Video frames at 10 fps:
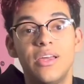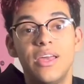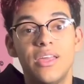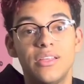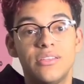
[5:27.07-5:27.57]

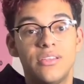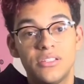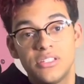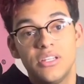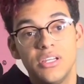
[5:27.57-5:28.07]
a
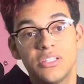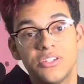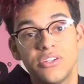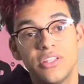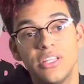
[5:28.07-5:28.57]
dust
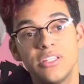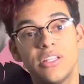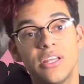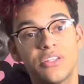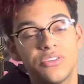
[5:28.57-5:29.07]
collector and lint
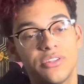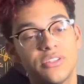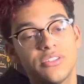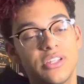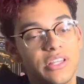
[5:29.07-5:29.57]
collector and
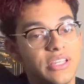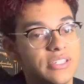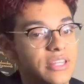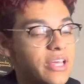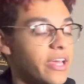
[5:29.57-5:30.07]
things
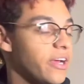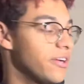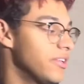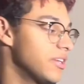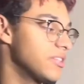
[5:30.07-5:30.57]
like that, hair
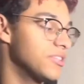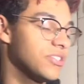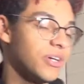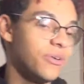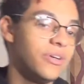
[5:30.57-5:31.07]
collector,
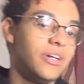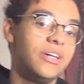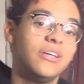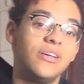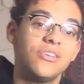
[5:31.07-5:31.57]
so
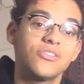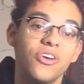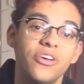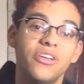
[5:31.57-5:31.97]
sorry in